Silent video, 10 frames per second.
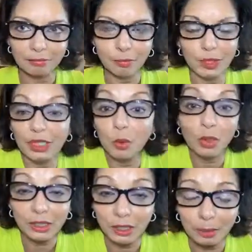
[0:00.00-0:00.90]
We see
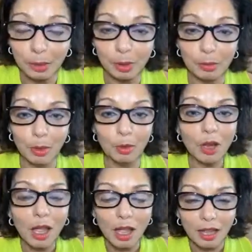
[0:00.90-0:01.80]
once in a blue
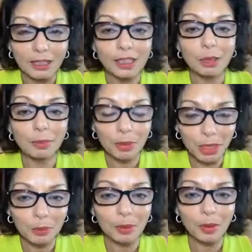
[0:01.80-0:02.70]
moon. It's the
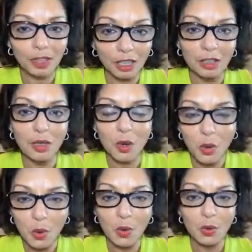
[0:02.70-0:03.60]
people that
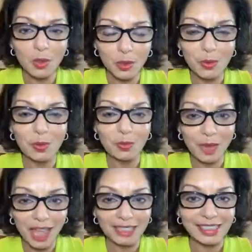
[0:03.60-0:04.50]
know you
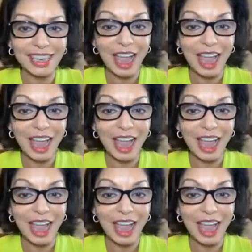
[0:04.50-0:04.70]
best.